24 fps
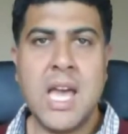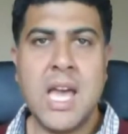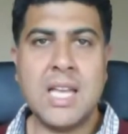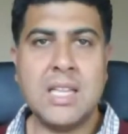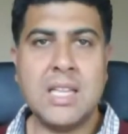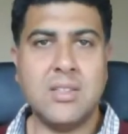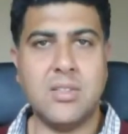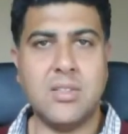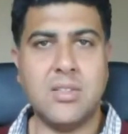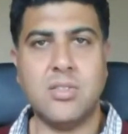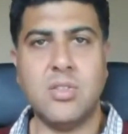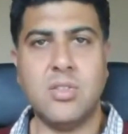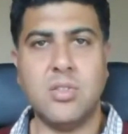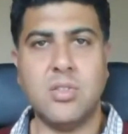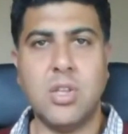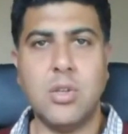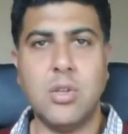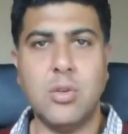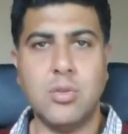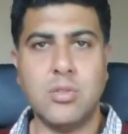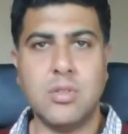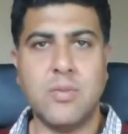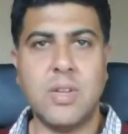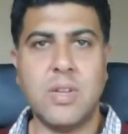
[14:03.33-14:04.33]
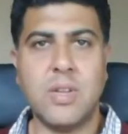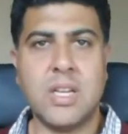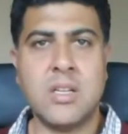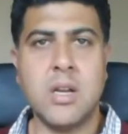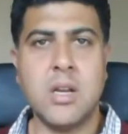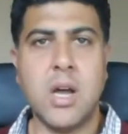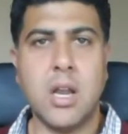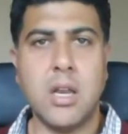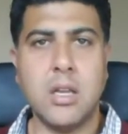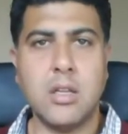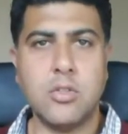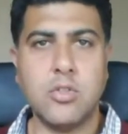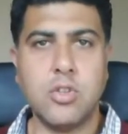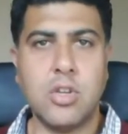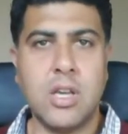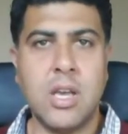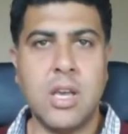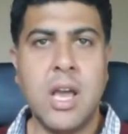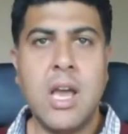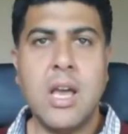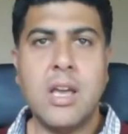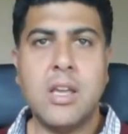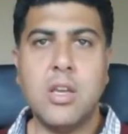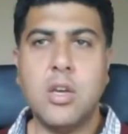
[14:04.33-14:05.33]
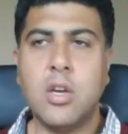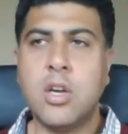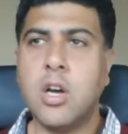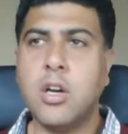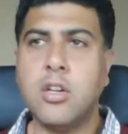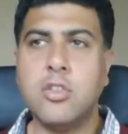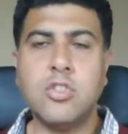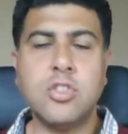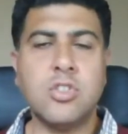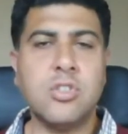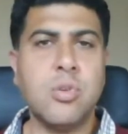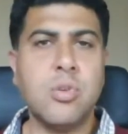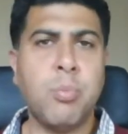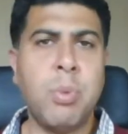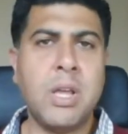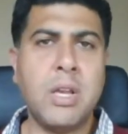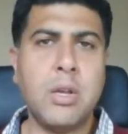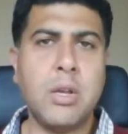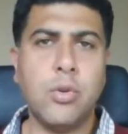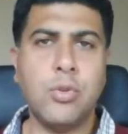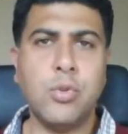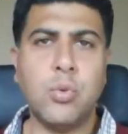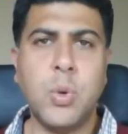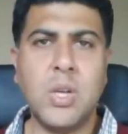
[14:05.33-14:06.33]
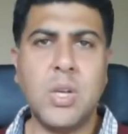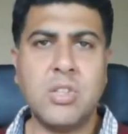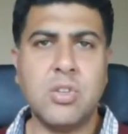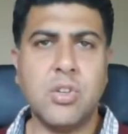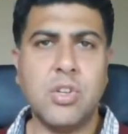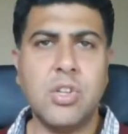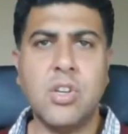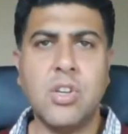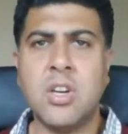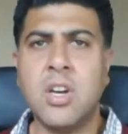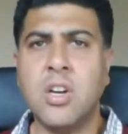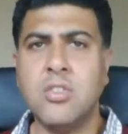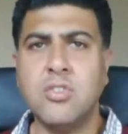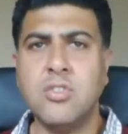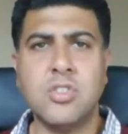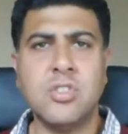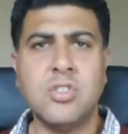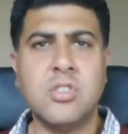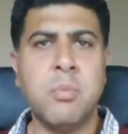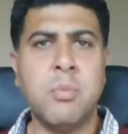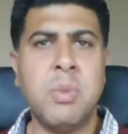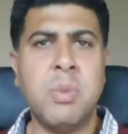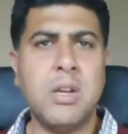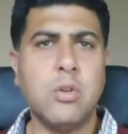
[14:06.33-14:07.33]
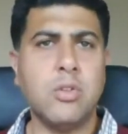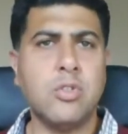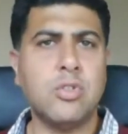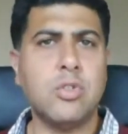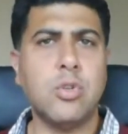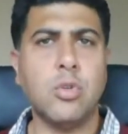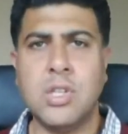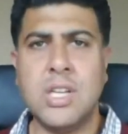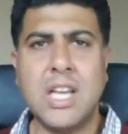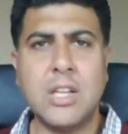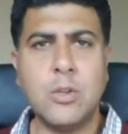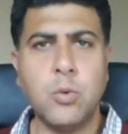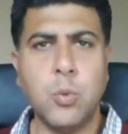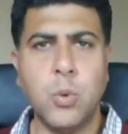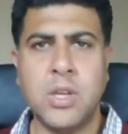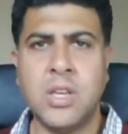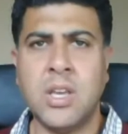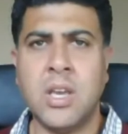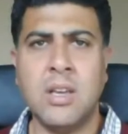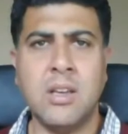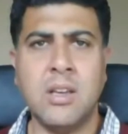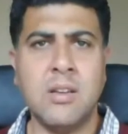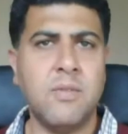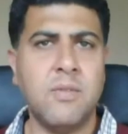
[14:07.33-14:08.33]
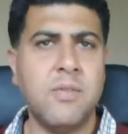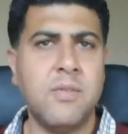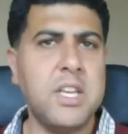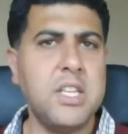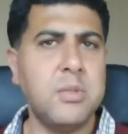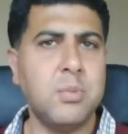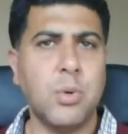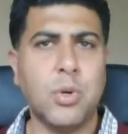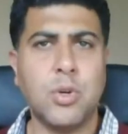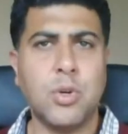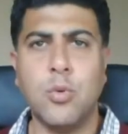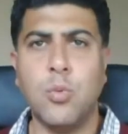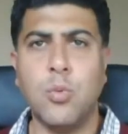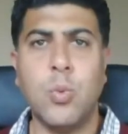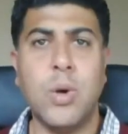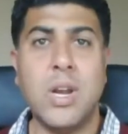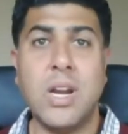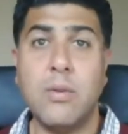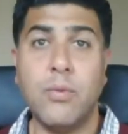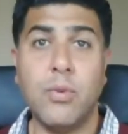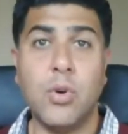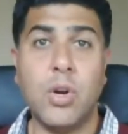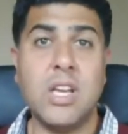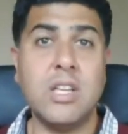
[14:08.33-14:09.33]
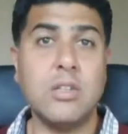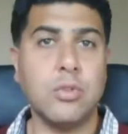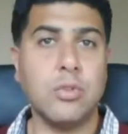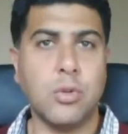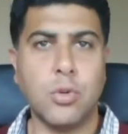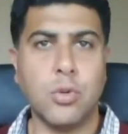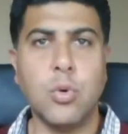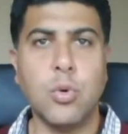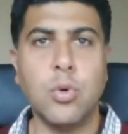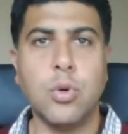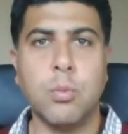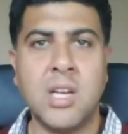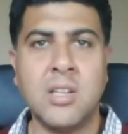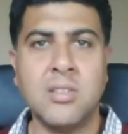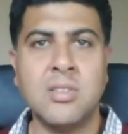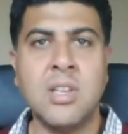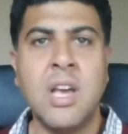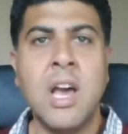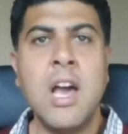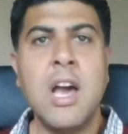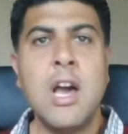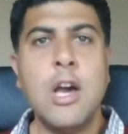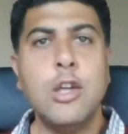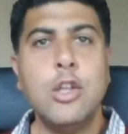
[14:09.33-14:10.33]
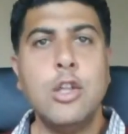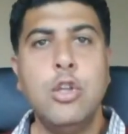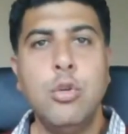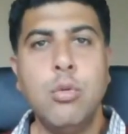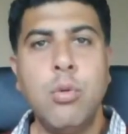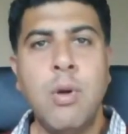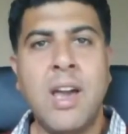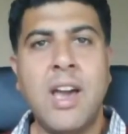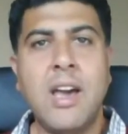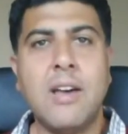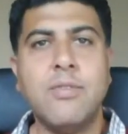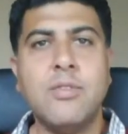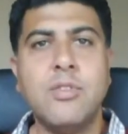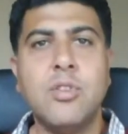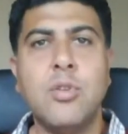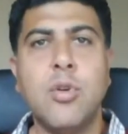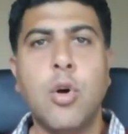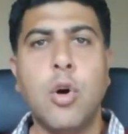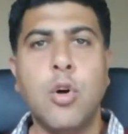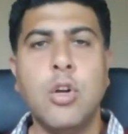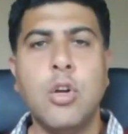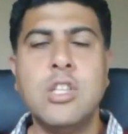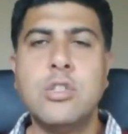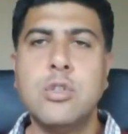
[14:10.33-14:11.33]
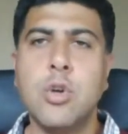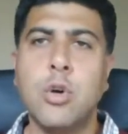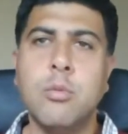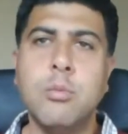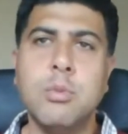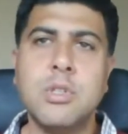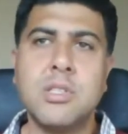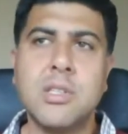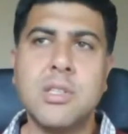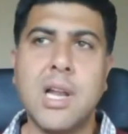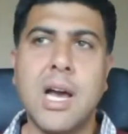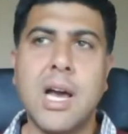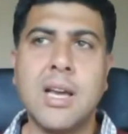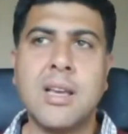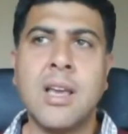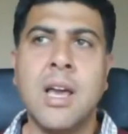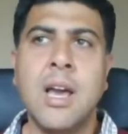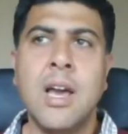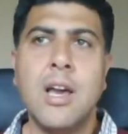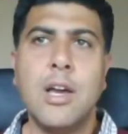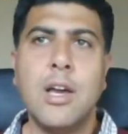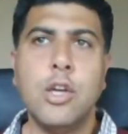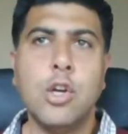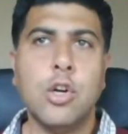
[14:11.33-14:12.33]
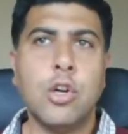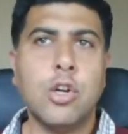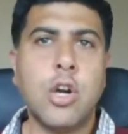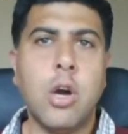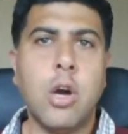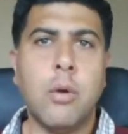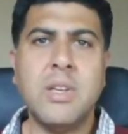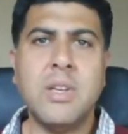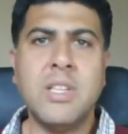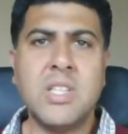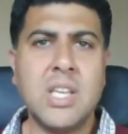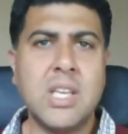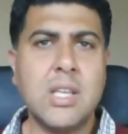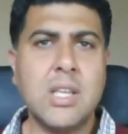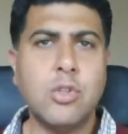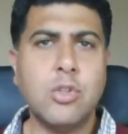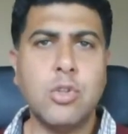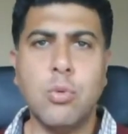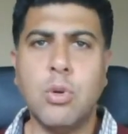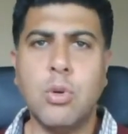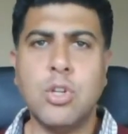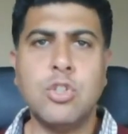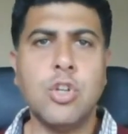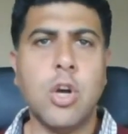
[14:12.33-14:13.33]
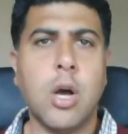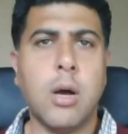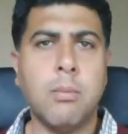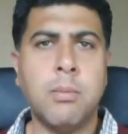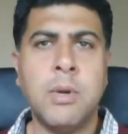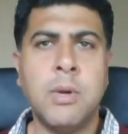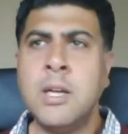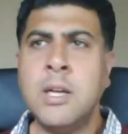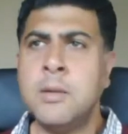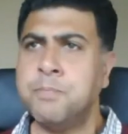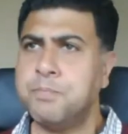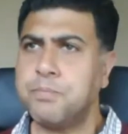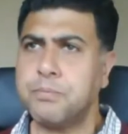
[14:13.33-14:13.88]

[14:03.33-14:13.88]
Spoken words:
and this is the use of technology. You can't just depend on Twitter. You can't just depend on social networking, Facebook or whatever it is, or Google+. You have to, it's almost like you're going to do a job